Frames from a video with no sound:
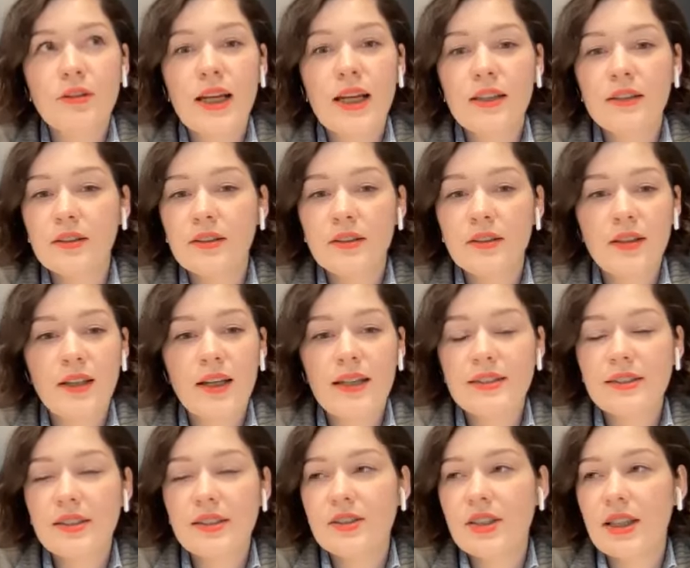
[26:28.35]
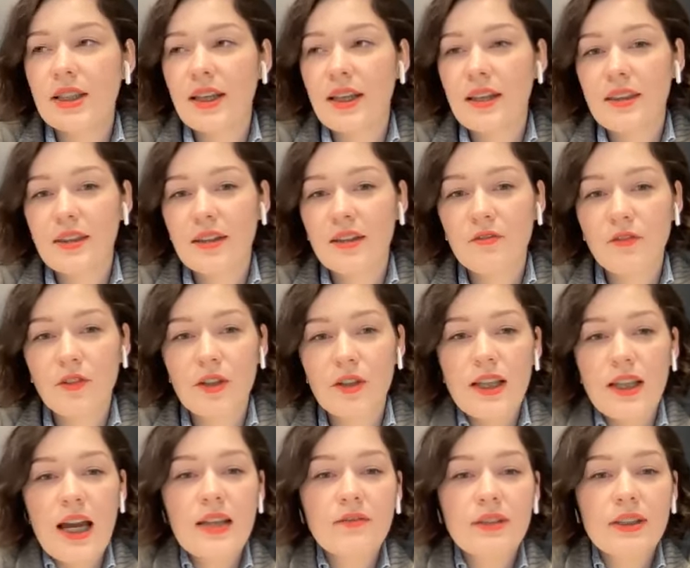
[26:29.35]
And essentially, I think for
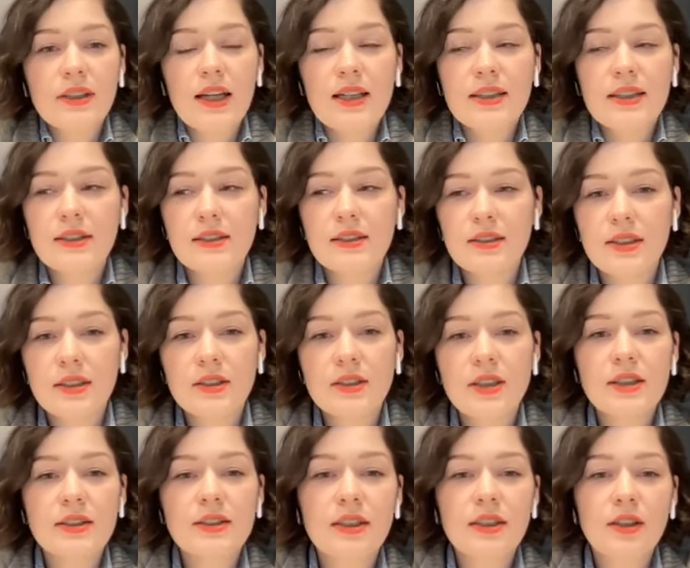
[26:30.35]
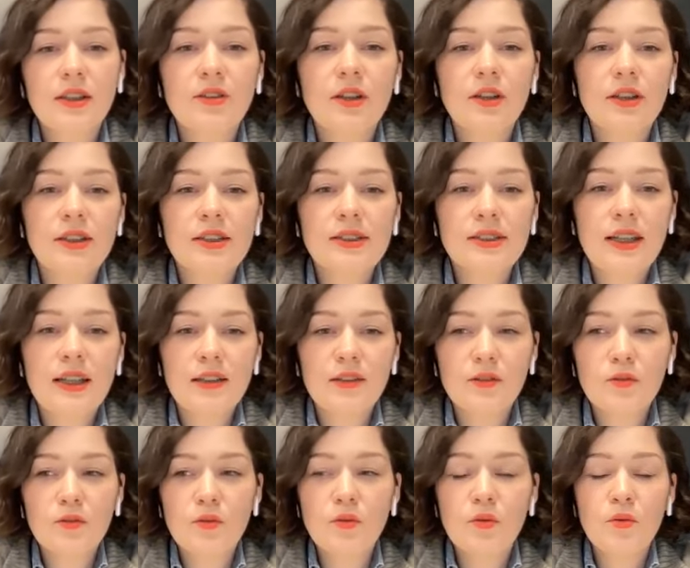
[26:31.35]
the advertisers, you just need to
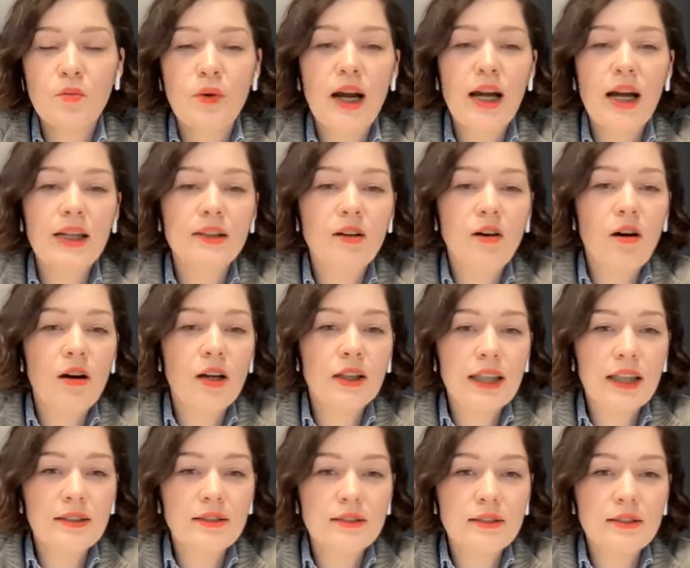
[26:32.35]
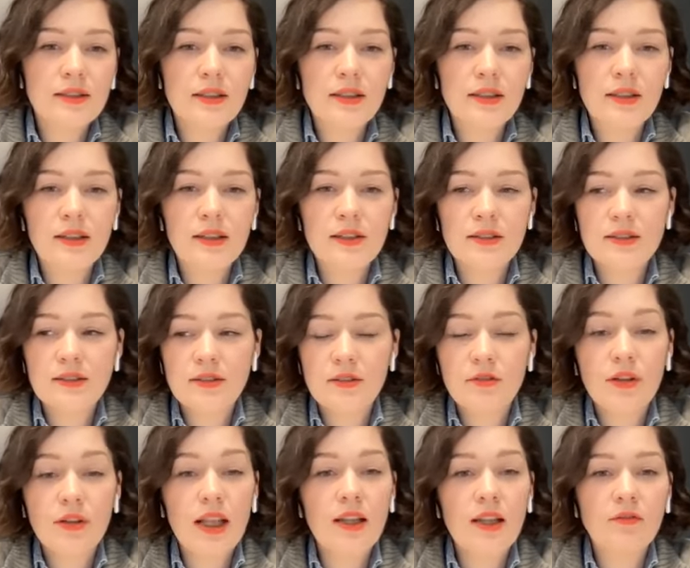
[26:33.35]
understand why the audience is
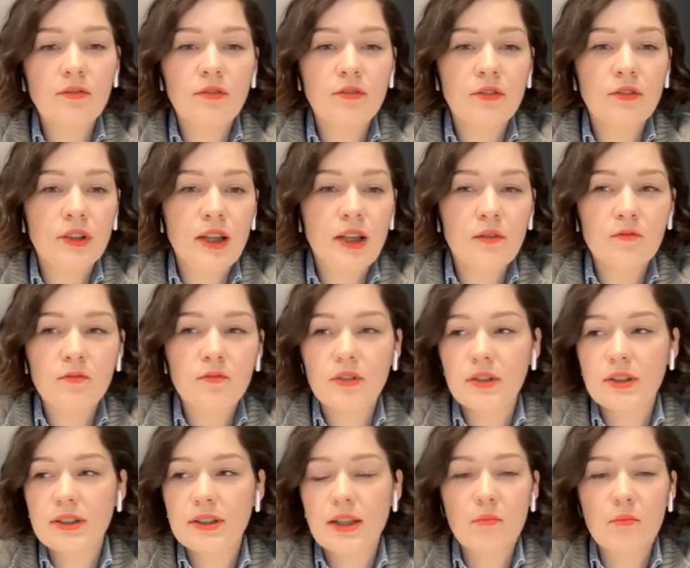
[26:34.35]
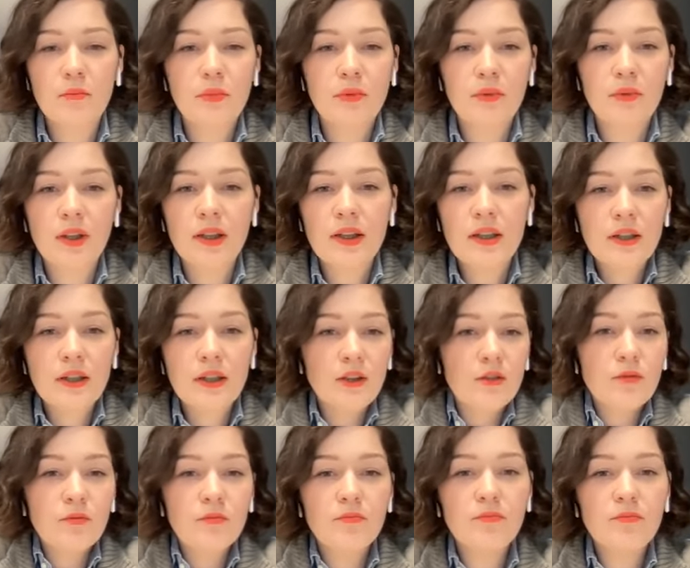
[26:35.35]
relevant for them. For example, you
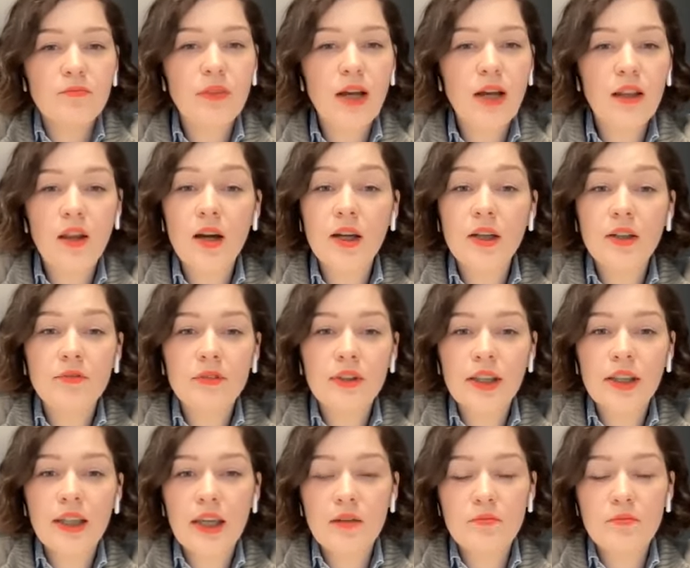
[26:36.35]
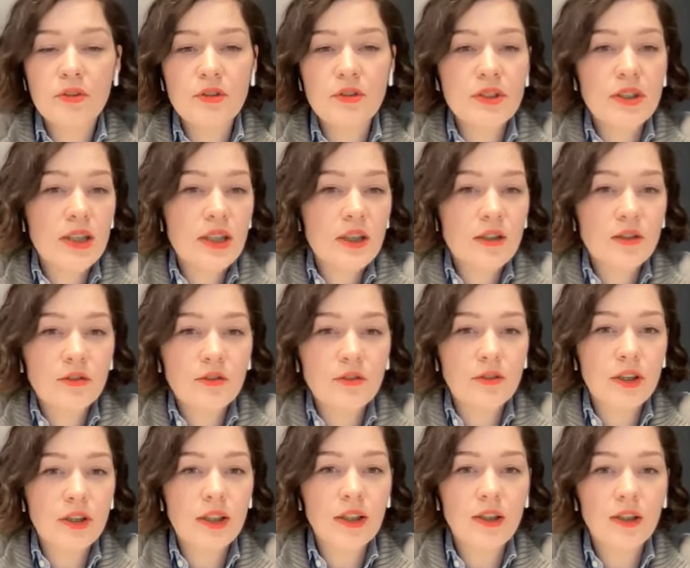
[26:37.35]
know, a lot of the gamers eat
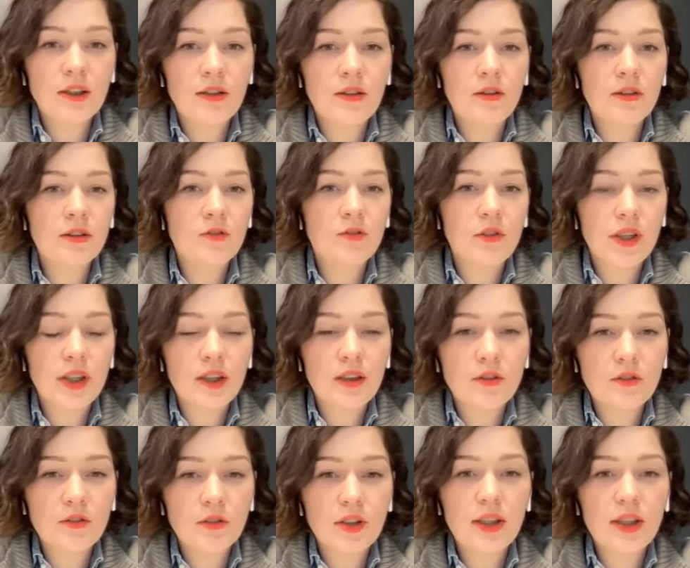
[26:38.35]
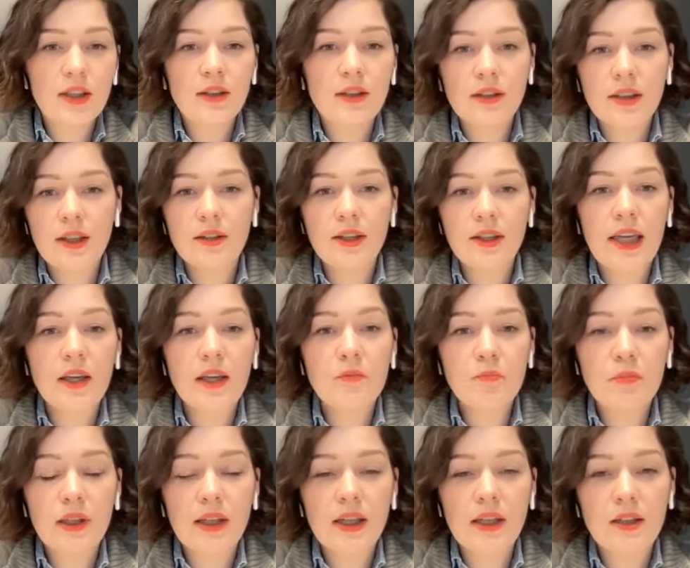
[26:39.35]
during or drink during their
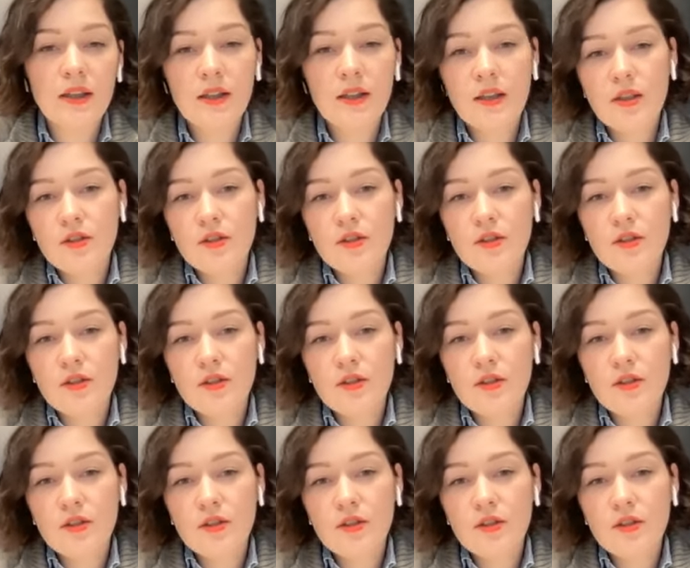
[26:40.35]
gameplay.